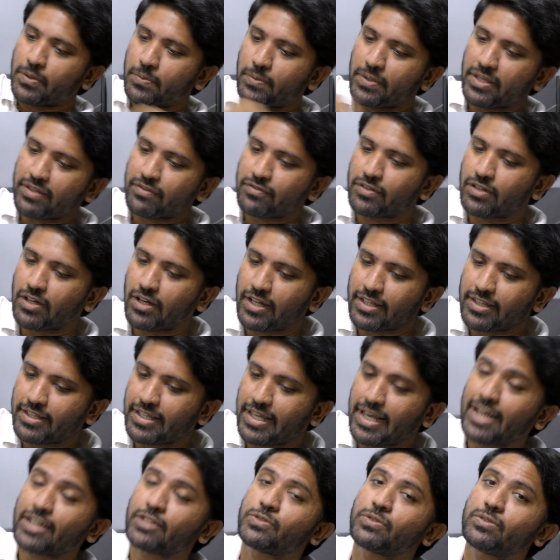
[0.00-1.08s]
We've got the
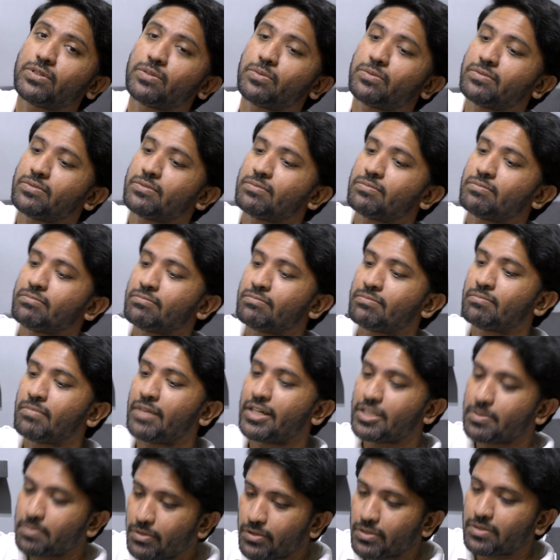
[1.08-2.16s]
actual
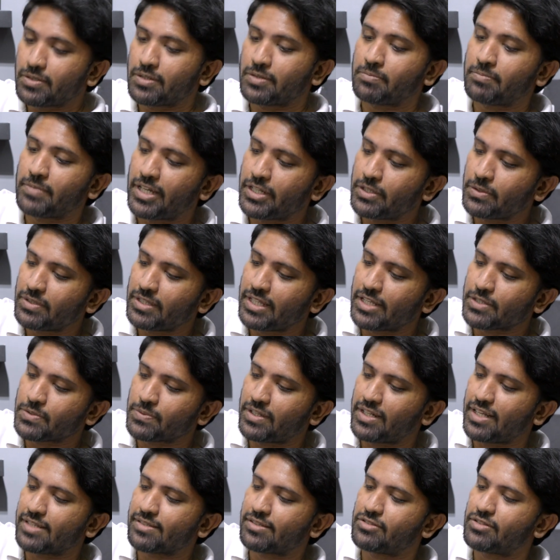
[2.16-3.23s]
motherboard manual as
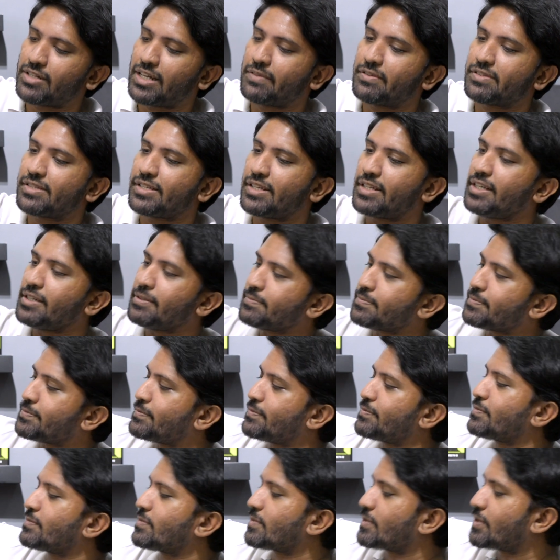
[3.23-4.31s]
well as the driver CD.
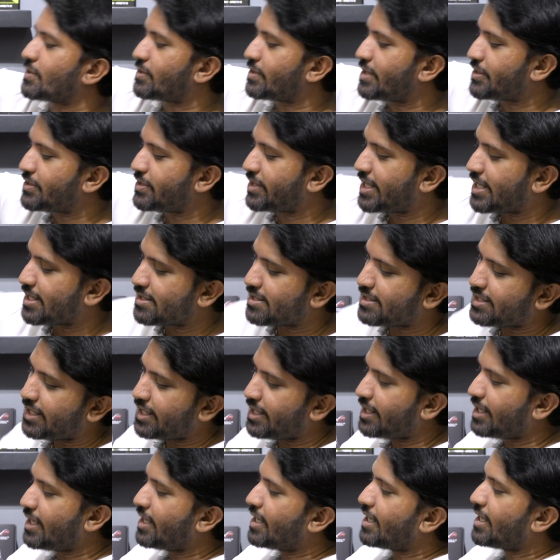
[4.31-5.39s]
So as you can
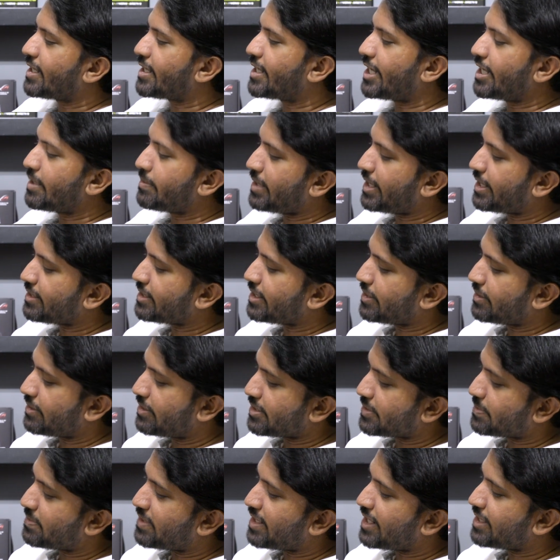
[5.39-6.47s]
see, Gigabyte
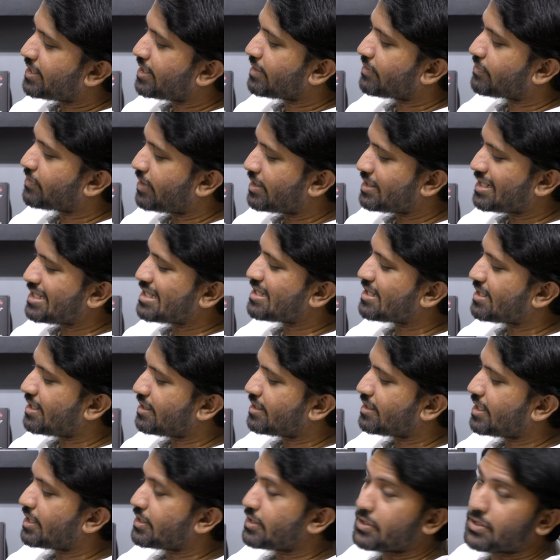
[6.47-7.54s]
Aorus branding front and
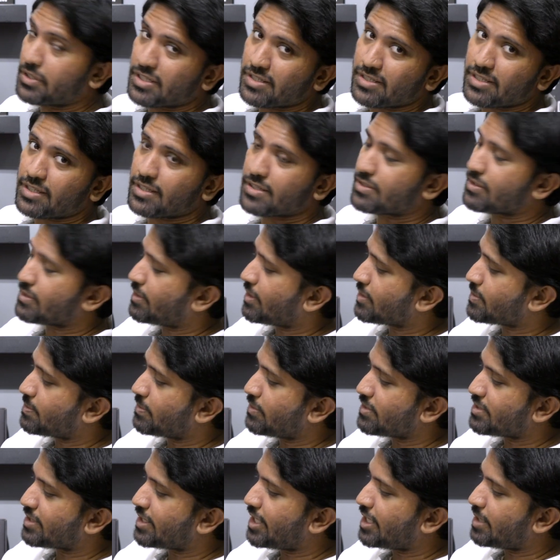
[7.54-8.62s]
center, and you're going to see this across
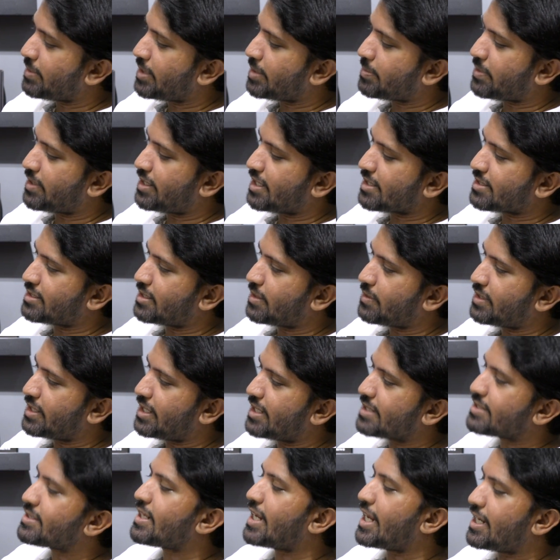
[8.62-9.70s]
most Gigabyte products
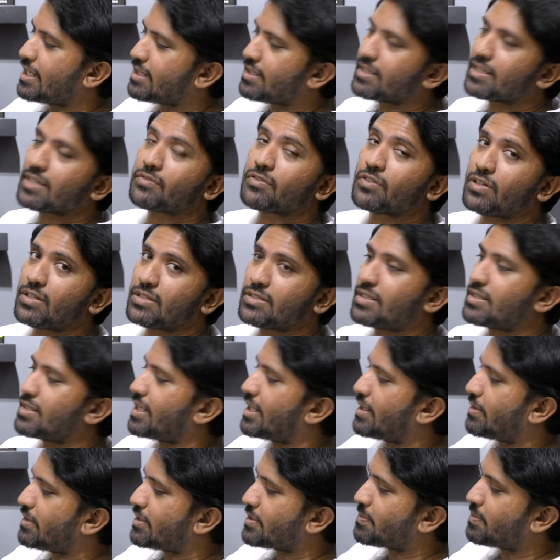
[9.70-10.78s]
nowadays. Anything that falls on the
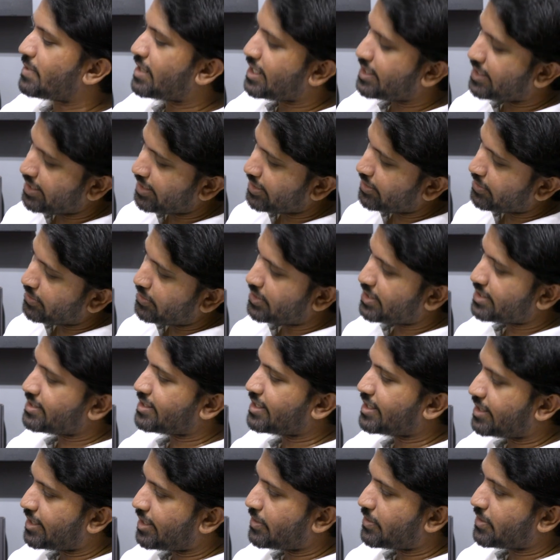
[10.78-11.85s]
Aorus branding, you're going to
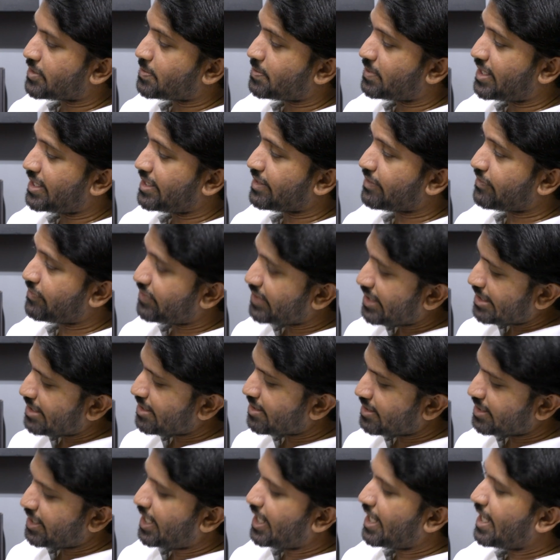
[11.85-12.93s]
see the Aorus branding
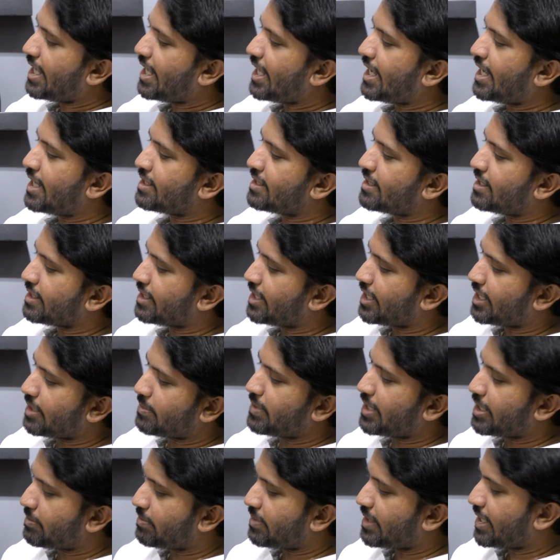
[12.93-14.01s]
first and the
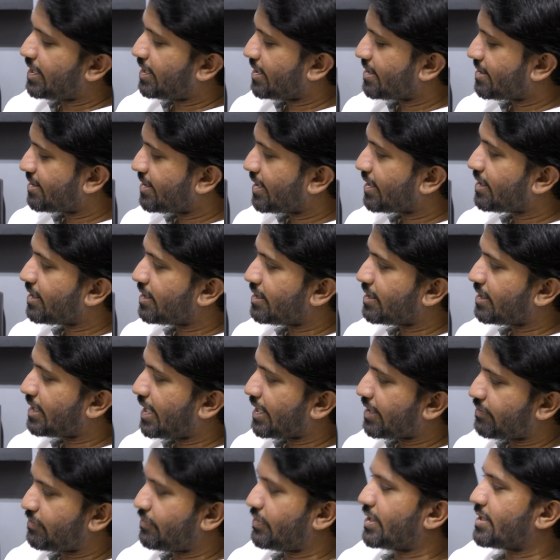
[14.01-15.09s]
Gigabyte branding second.
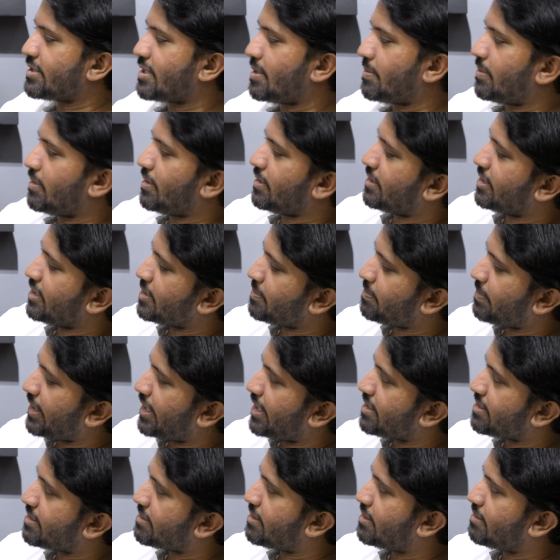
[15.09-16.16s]
Like for example on this
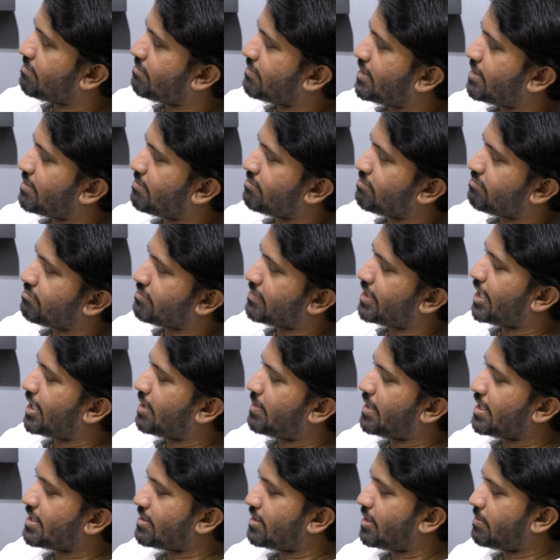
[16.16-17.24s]
page,
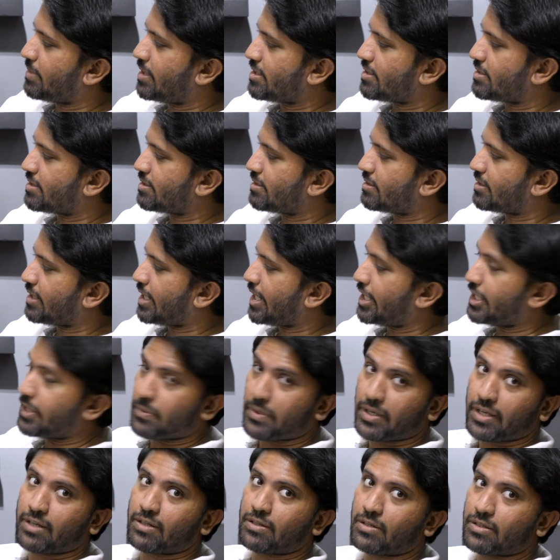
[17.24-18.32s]
Gigabyte's not mentioned
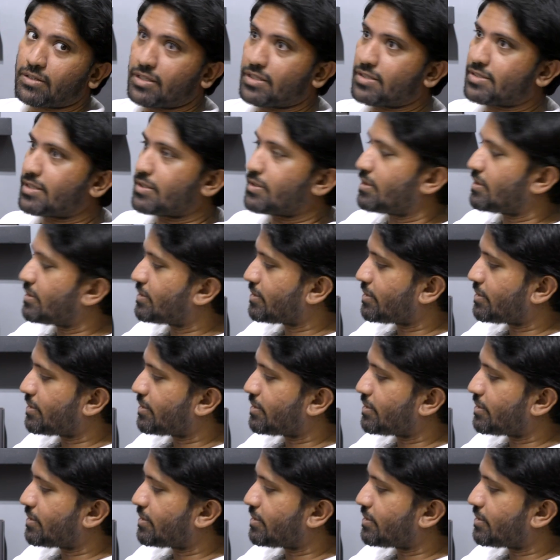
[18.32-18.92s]
anywhere on this at all.